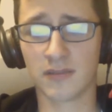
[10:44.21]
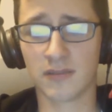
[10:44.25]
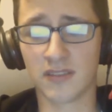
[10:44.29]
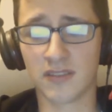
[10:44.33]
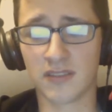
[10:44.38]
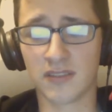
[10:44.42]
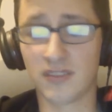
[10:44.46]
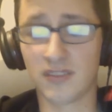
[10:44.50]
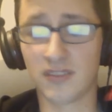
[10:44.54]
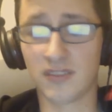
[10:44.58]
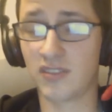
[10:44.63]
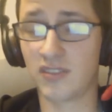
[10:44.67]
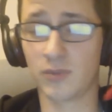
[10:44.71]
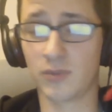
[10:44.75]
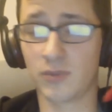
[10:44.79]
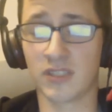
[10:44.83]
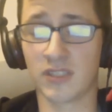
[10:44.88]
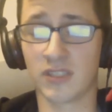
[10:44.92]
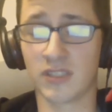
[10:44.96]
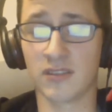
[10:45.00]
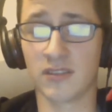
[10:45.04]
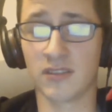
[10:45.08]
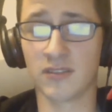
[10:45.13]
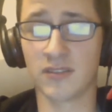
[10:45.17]

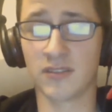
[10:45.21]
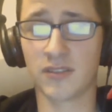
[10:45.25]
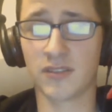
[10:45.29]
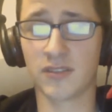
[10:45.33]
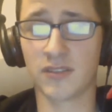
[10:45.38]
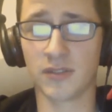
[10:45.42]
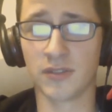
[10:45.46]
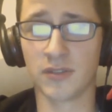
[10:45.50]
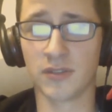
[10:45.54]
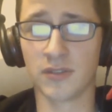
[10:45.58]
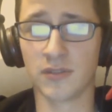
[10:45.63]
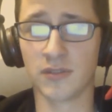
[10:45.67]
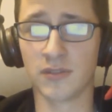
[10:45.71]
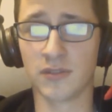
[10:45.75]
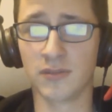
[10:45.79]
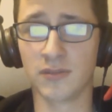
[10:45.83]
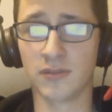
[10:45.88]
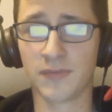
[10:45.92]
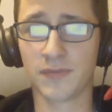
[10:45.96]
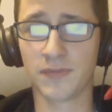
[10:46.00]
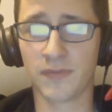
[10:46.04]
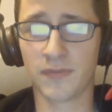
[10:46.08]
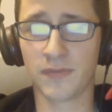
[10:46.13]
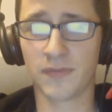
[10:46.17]
continuing until
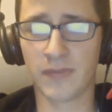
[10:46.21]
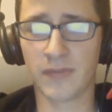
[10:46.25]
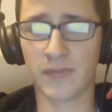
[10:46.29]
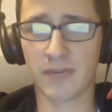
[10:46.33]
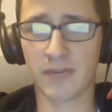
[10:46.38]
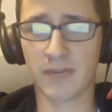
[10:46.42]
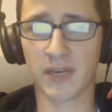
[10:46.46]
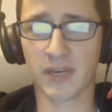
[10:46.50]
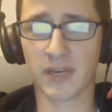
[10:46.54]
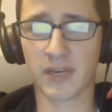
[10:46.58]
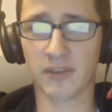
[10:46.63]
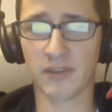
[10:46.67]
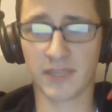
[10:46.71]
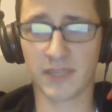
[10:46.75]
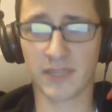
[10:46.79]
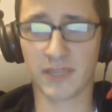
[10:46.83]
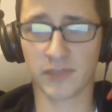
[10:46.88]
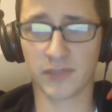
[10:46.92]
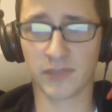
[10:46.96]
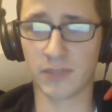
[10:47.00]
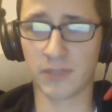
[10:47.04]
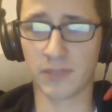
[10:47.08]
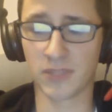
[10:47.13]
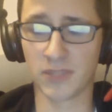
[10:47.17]
Vampire the
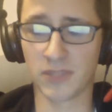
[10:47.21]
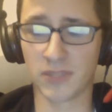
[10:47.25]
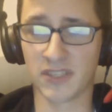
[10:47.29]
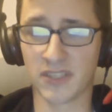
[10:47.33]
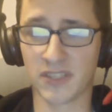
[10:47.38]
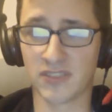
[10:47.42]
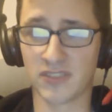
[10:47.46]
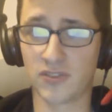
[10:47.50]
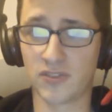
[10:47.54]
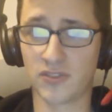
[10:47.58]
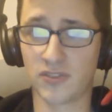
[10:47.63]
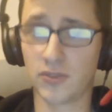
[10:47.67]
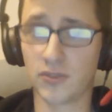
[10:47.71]
Masquerade Bloodlines